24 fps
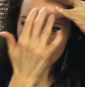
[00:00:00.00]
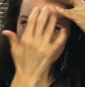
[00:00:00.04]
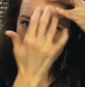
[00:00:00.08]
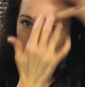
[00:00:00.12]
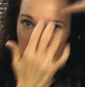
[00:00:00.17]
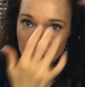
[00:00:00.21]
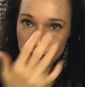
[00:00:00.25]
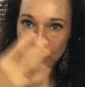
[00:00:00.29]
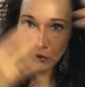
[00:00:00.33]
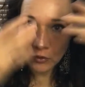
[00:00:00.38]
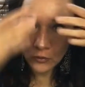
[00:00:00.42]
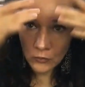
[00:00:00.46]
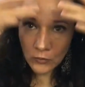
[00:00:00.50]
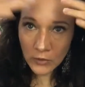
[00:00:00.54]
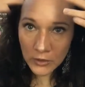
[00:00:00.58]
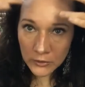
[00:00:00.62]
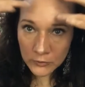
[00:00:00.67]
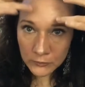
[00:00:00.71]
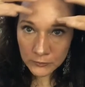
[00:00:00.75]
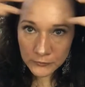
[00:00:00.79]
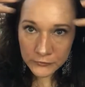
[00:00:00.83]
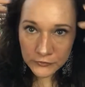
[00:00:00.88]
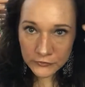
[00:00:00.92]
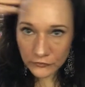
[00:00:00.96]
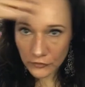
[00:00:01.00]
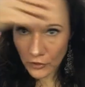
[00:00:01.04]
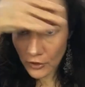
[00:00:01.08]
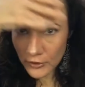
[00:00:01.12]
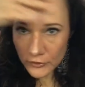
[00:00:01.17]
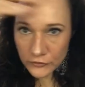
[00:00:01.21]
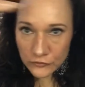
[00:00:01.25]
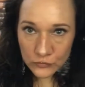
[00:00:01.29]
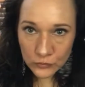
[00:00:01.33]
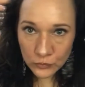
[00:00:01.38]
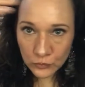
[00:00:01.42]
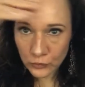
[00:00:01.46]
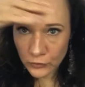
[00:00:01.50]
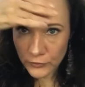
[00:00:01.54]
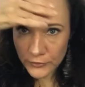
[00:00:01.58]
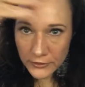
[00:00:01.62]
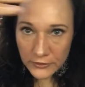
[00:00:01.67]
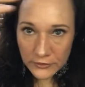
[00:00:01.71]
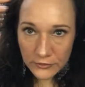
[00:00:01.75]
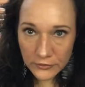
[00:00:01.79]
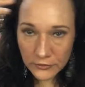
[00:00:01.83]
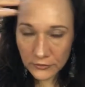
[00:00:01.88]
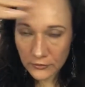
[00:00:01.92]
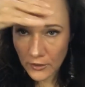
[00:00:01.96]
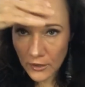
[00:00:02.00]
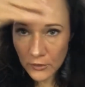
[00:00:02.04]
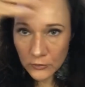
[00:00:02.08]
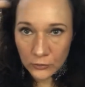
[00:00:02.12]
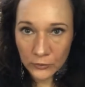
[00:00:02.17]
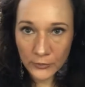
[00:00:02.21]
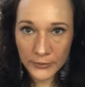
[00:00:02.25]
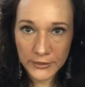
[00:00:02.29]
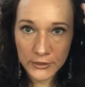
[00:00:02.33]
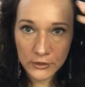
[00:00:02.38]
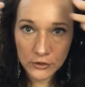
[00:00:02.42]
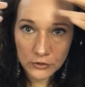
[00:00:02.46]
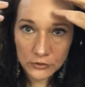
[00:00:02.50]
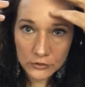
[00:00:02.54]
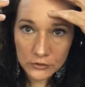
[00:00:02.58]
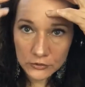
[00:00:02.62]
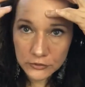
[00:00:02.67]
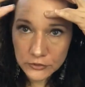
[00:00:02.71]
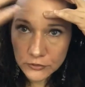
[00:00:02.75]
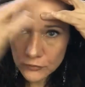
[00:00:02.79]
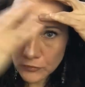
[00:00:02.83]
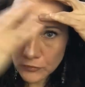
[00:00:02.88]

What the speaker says: You don't want to massage with a wrinkle, you